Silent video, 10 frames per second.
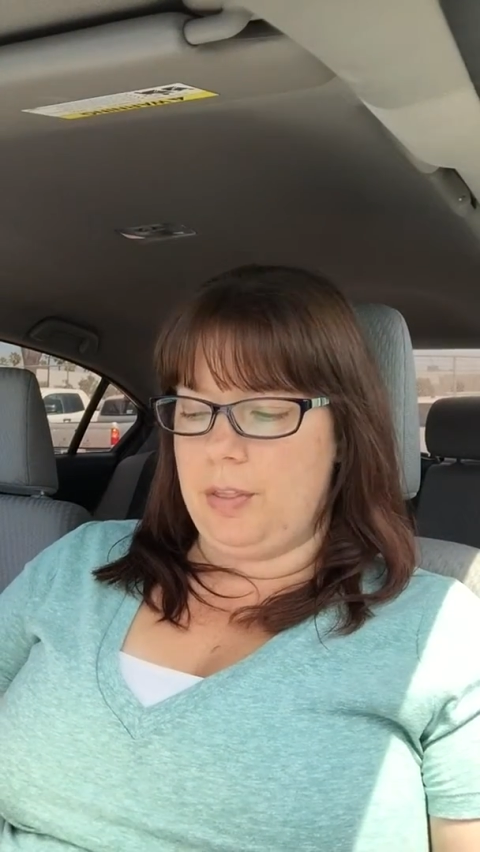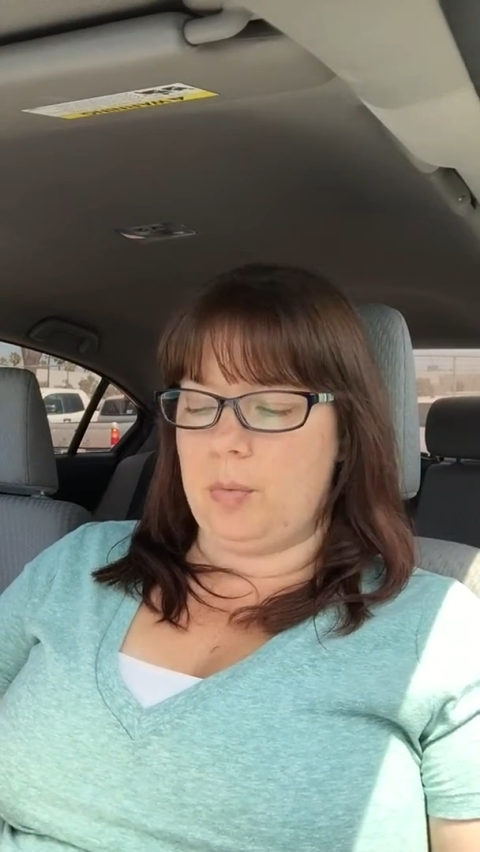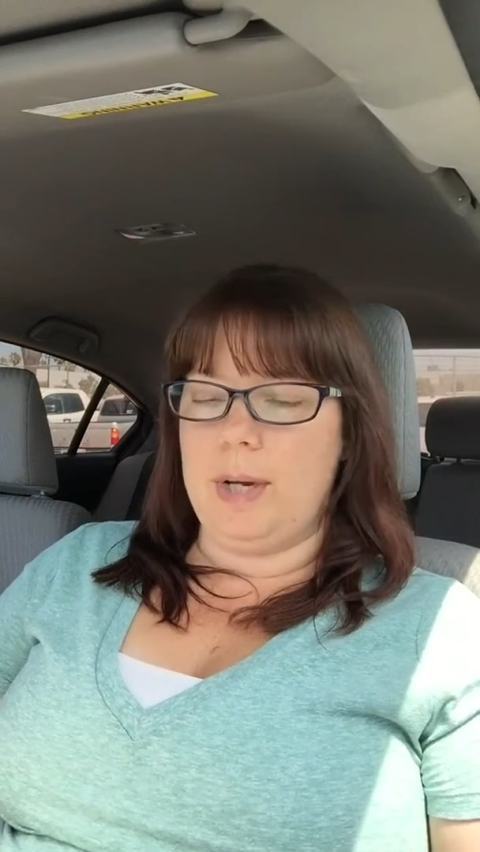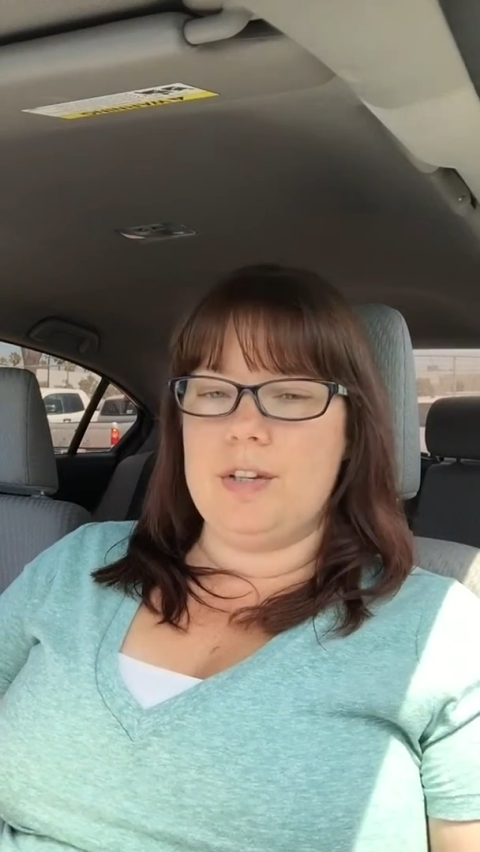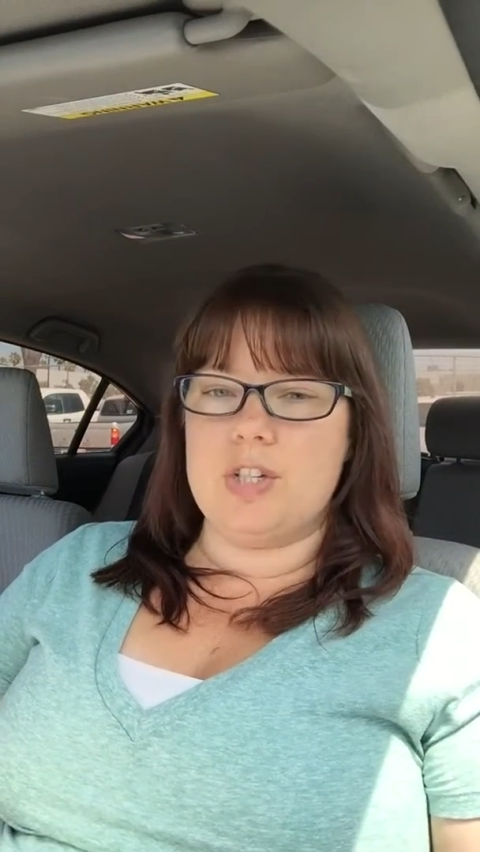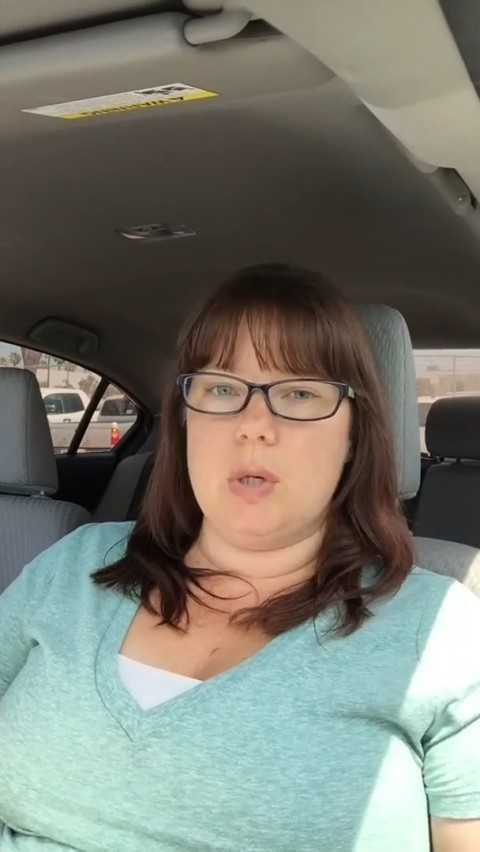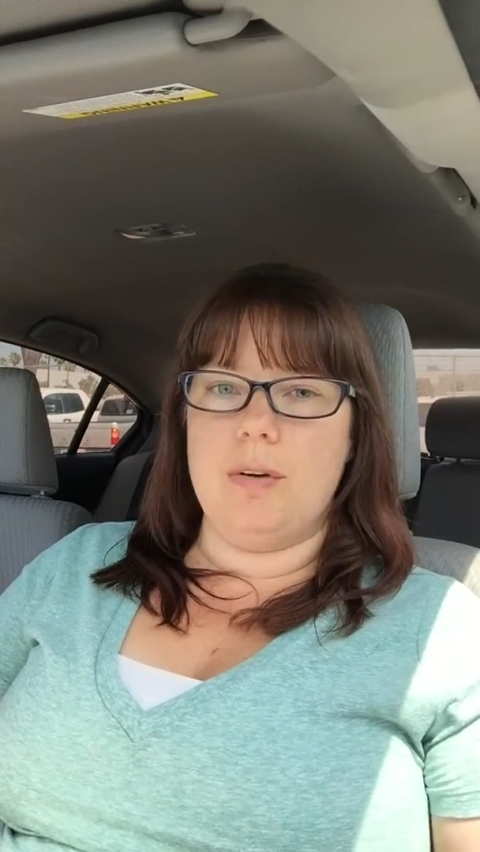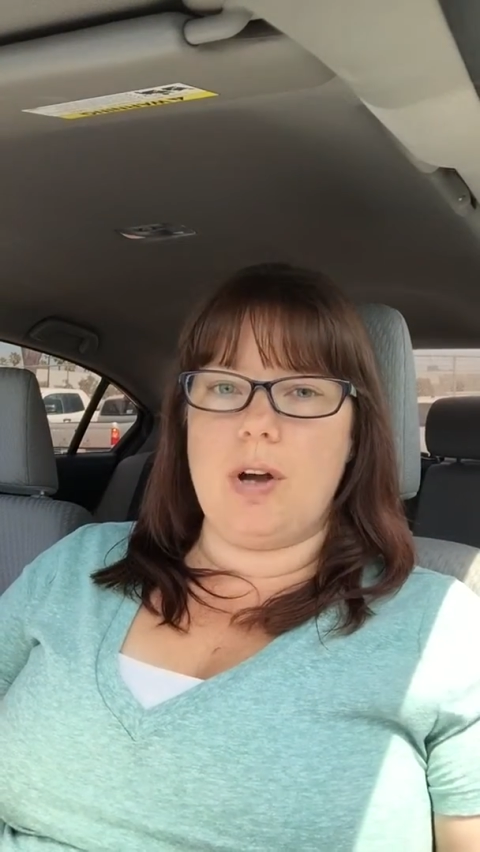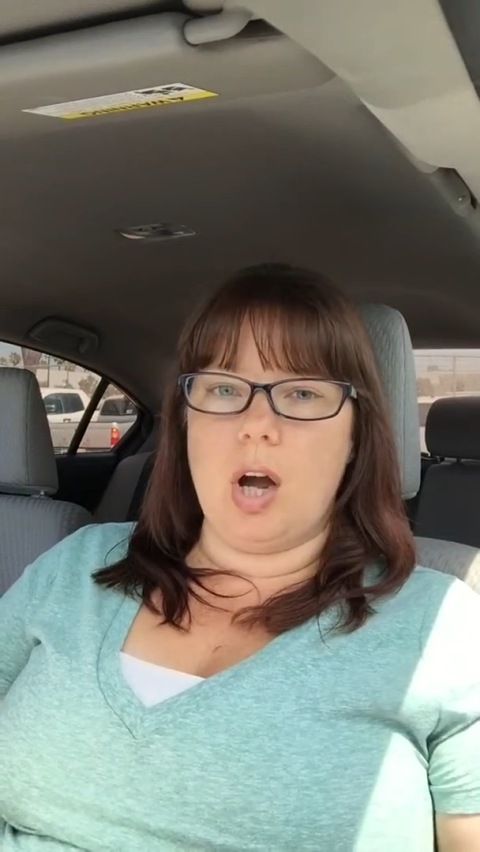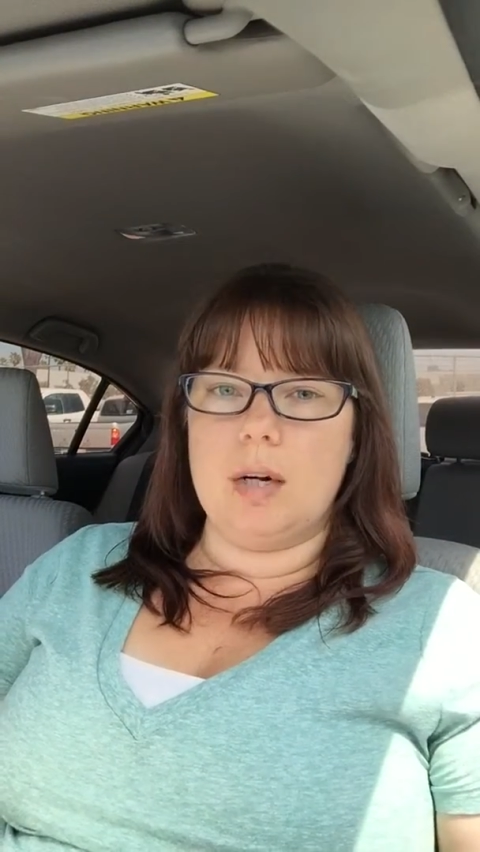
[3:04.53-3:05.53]
the ratio
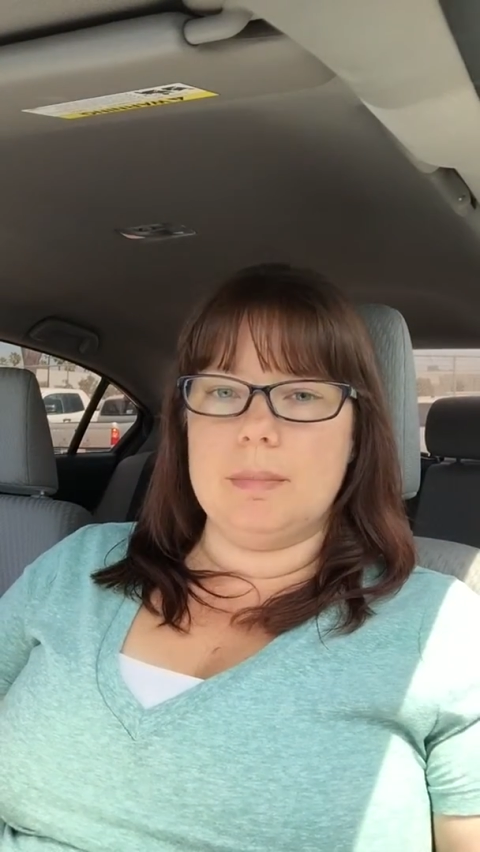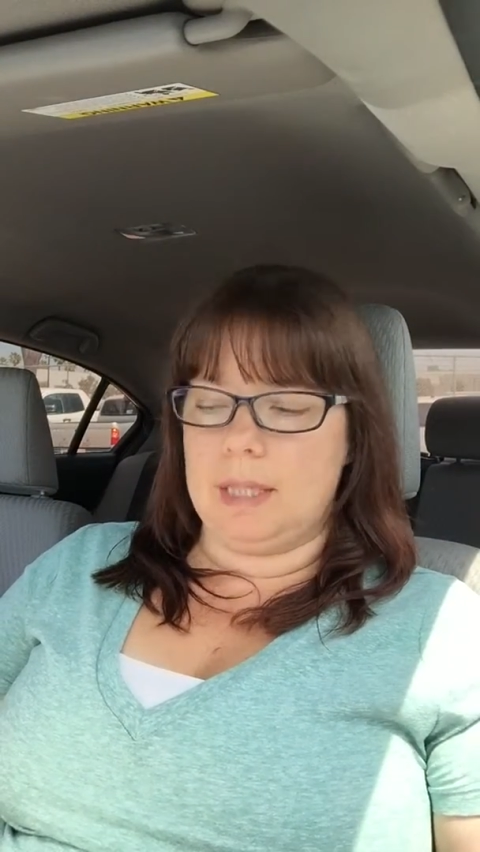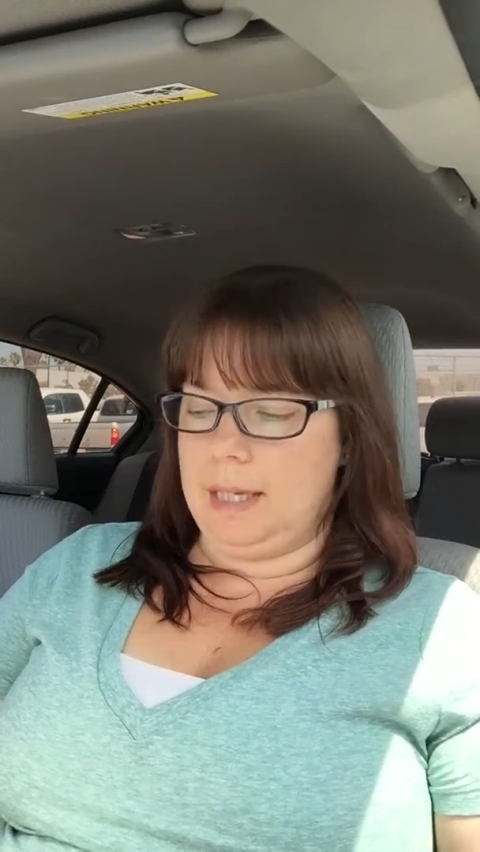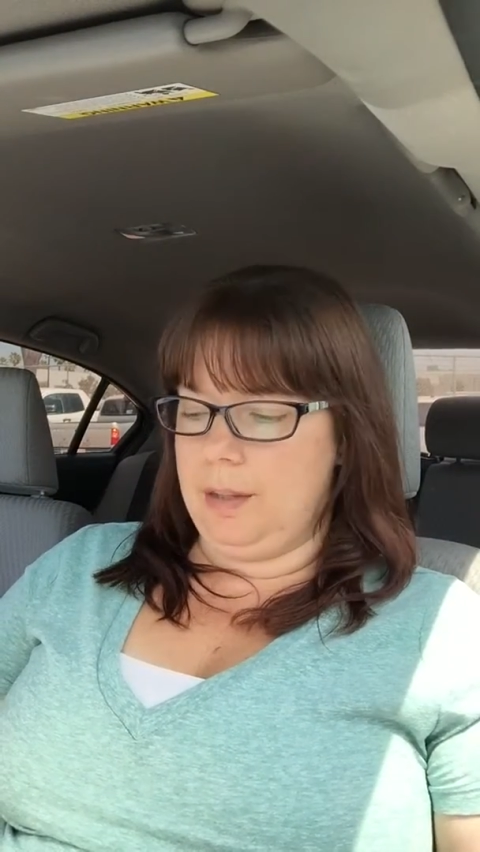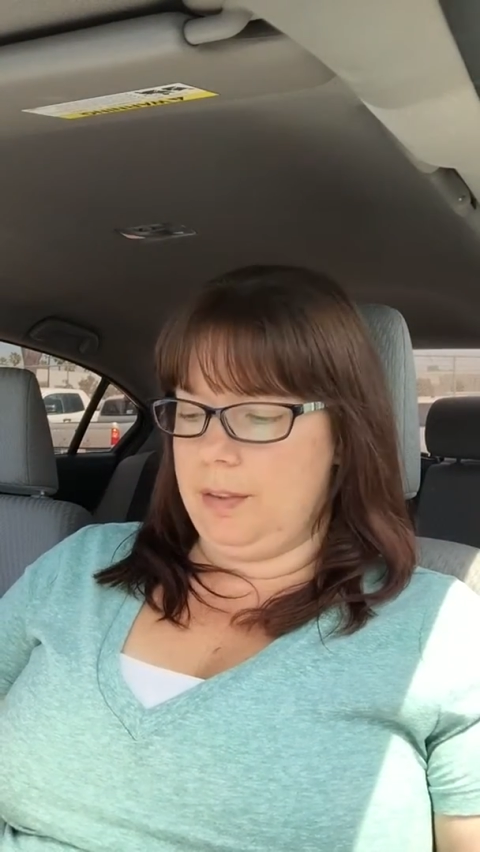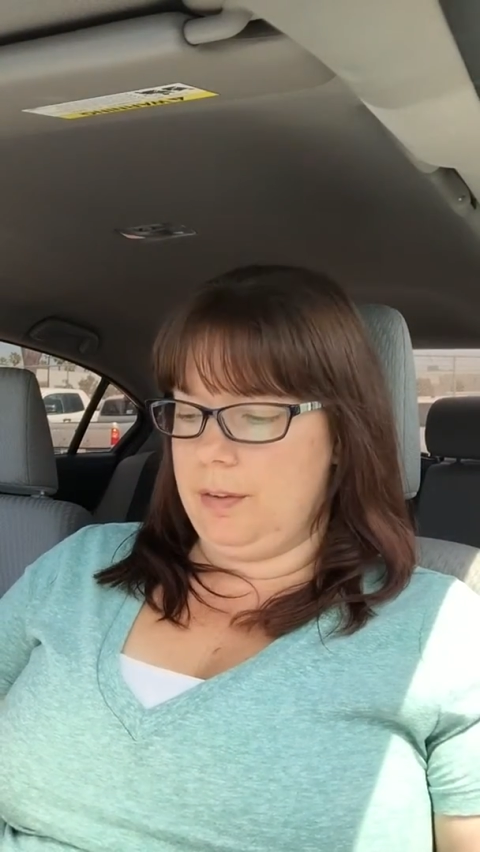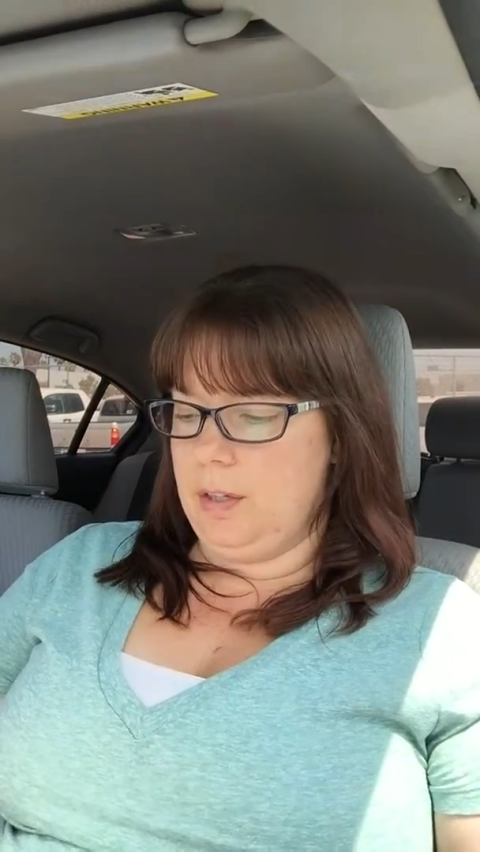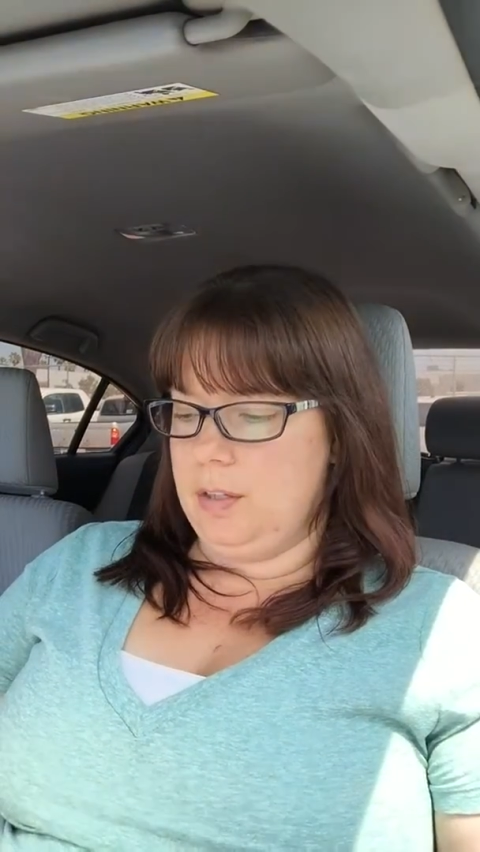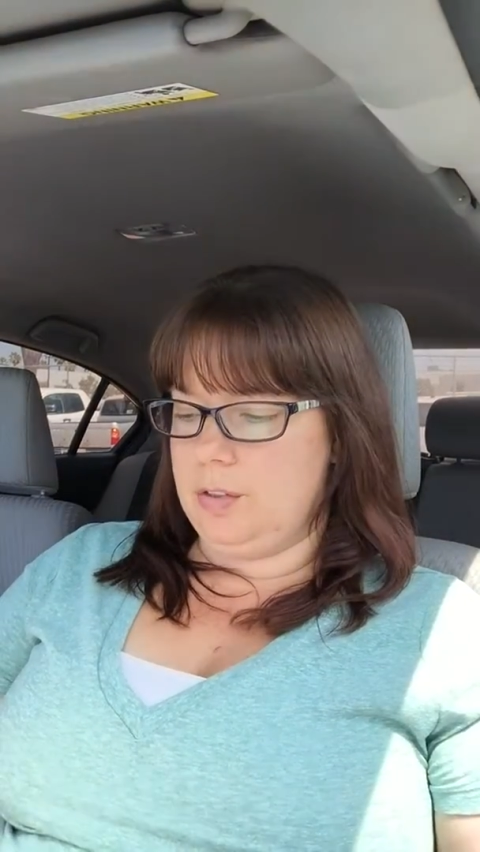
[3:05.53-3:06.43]
of arm length